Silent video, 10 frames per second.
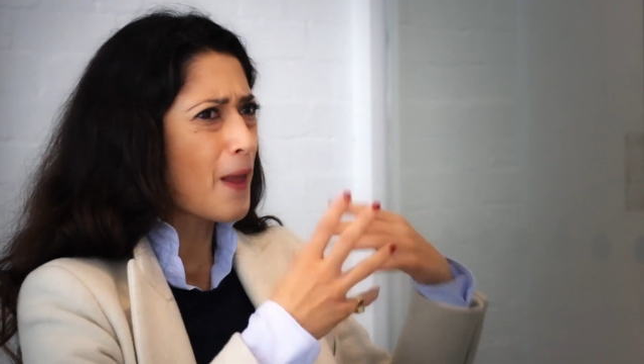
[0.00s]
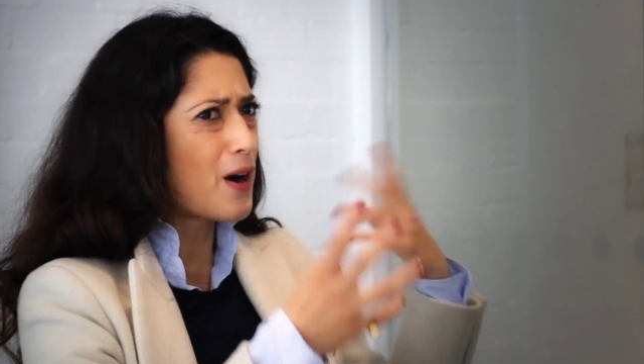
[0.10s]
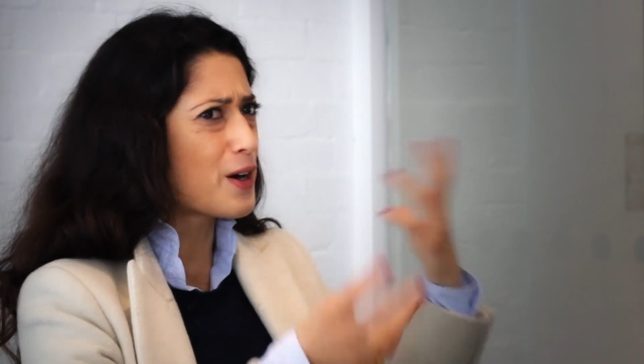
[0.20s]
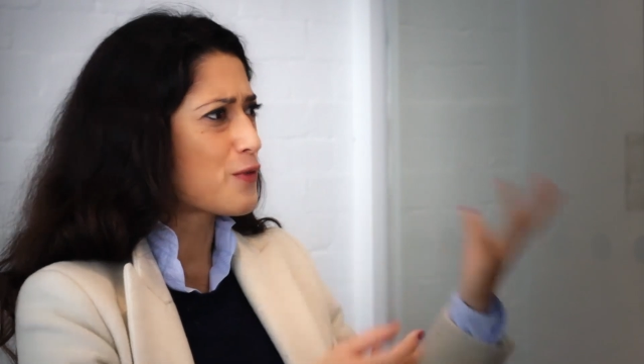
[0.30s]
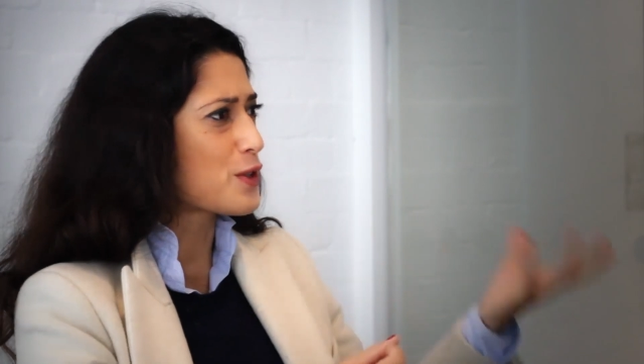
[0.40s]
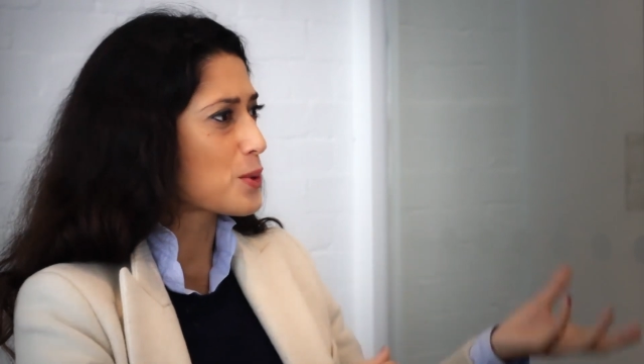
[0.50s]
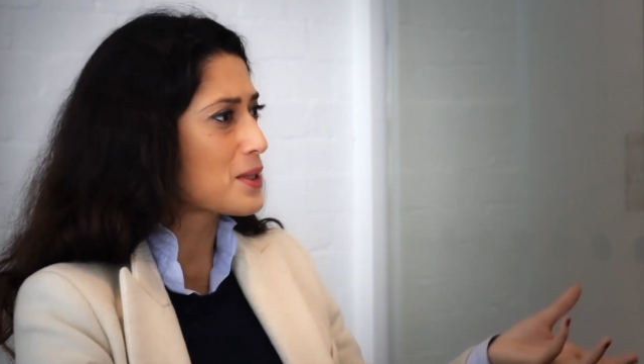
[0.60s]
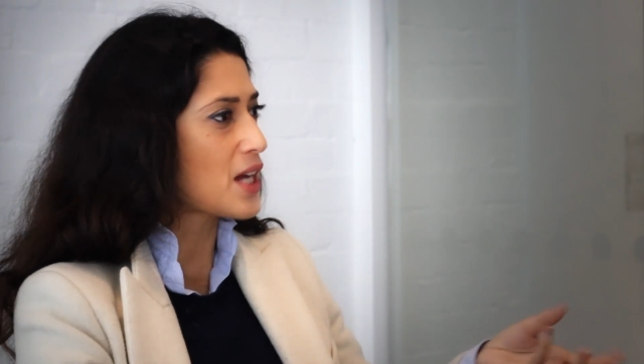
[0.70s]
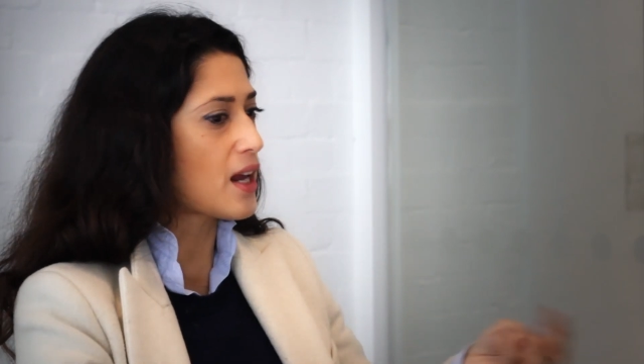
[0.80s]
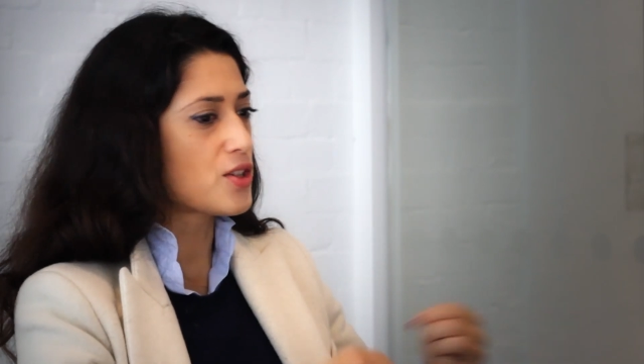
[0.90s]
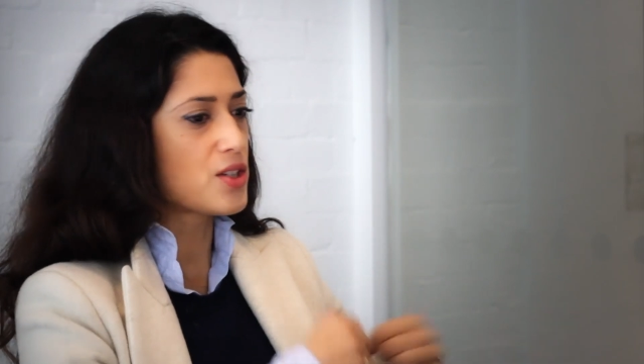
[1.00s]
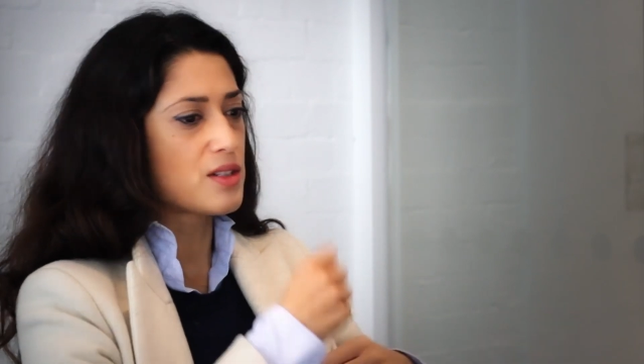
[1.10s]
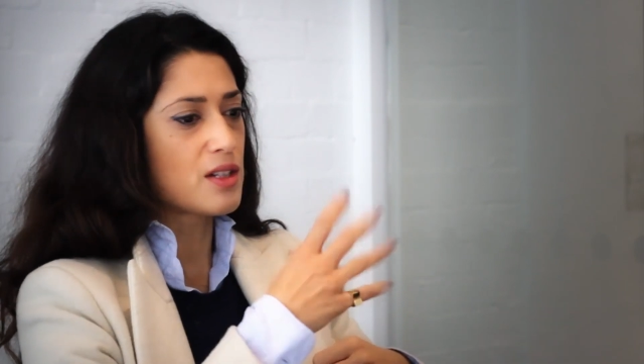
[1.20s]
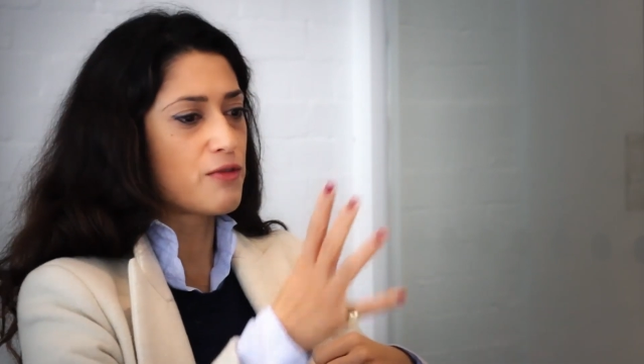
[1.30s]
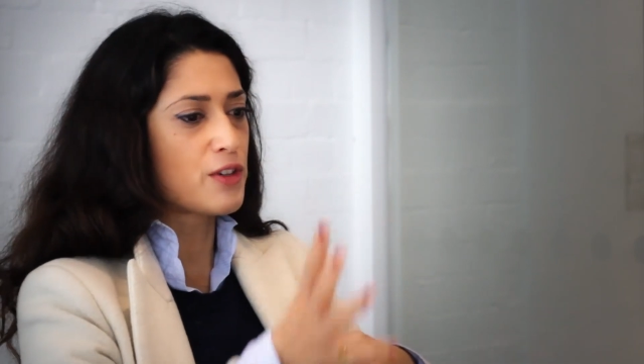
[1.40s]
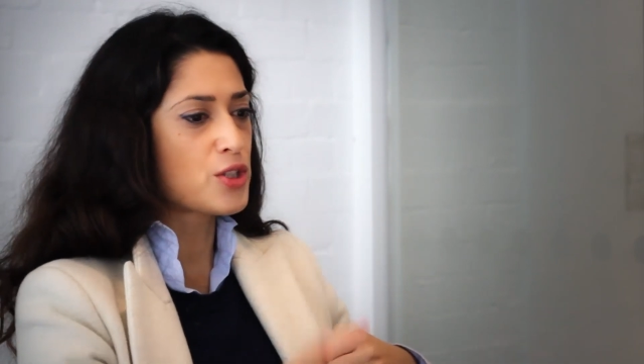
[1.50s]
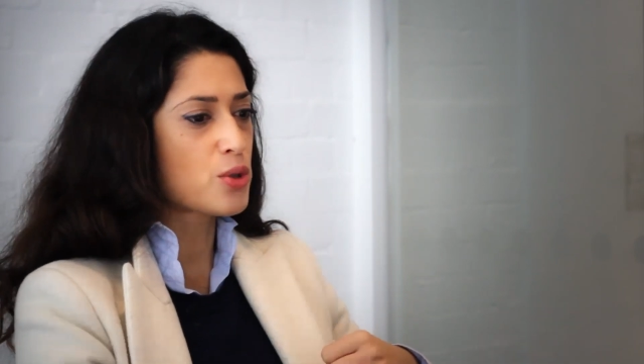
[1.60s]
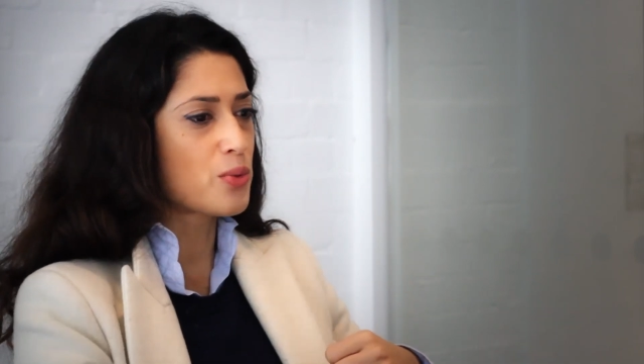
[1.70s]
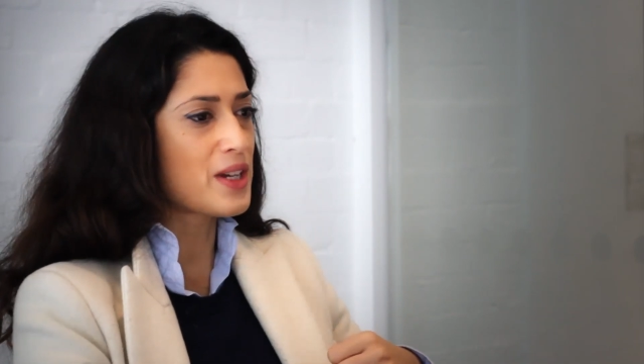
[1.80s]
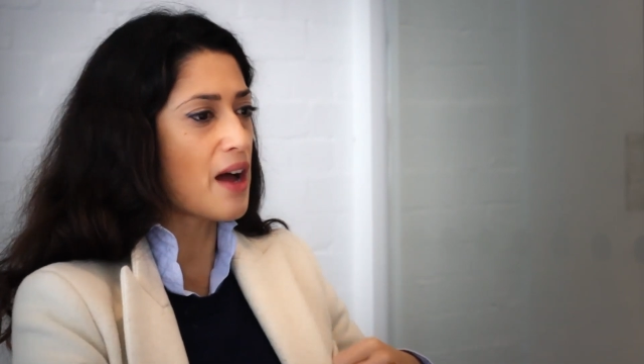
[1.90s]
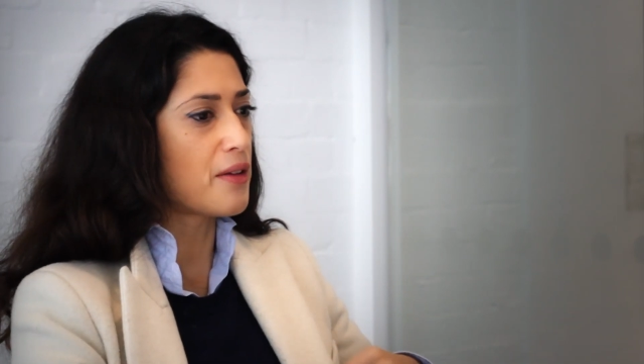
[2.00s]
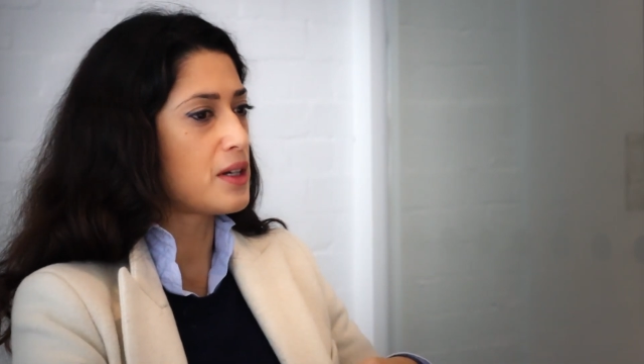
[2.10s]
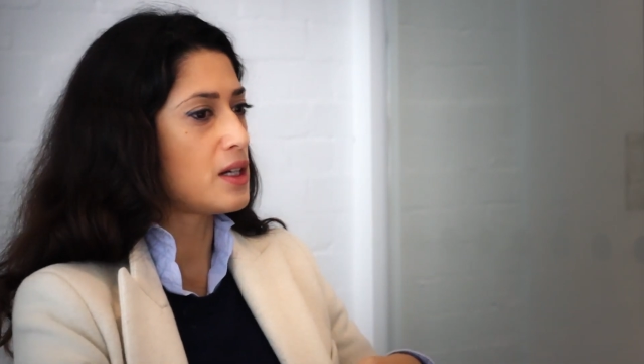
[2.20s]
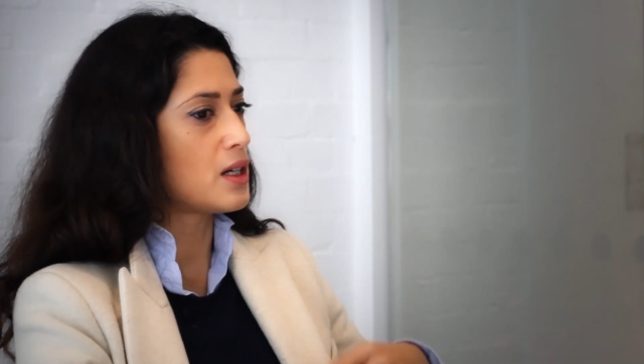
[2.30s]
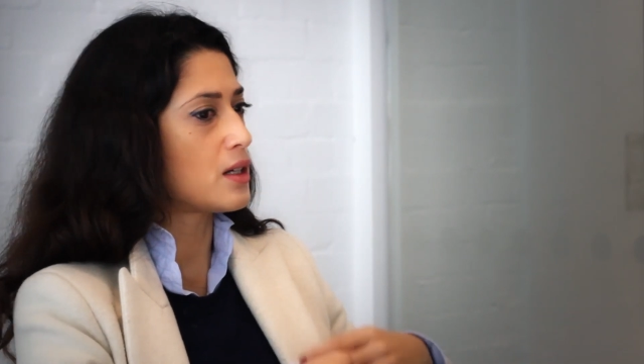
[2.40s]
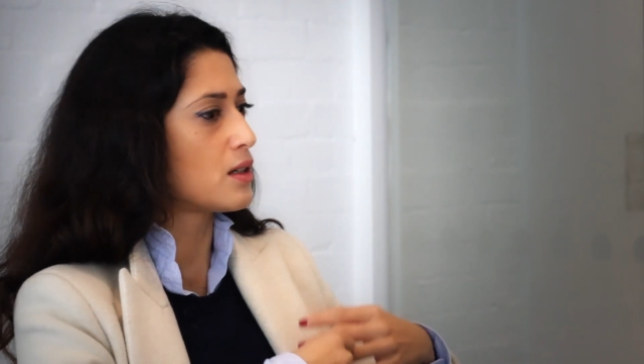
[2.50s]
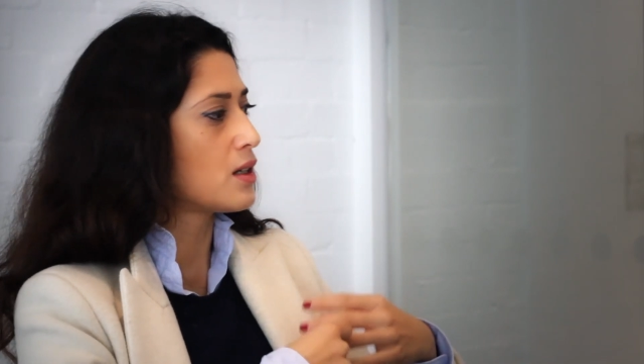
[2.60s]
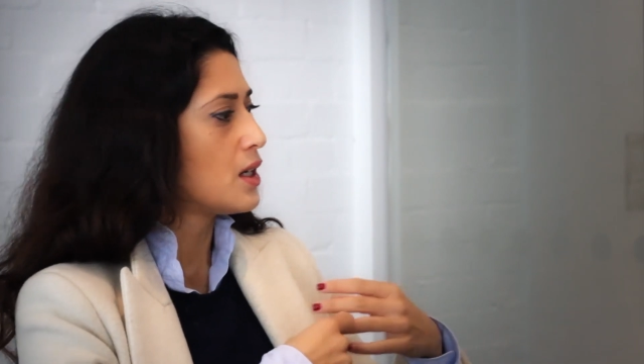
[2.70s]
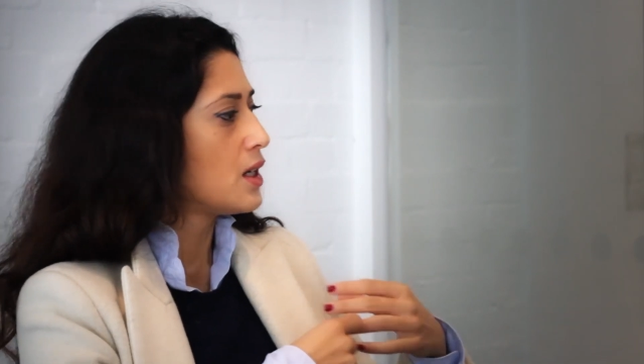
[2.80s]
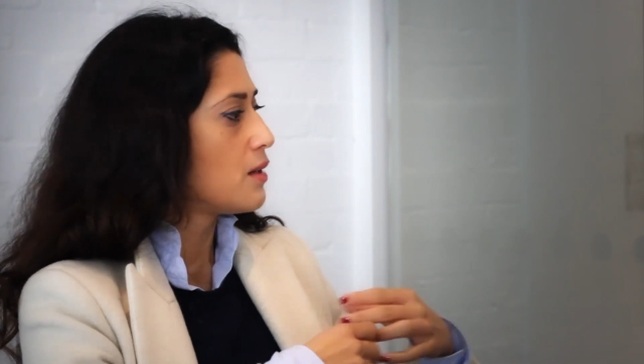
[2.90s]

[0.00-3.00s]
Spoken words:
artificial intelligence and virtual reality and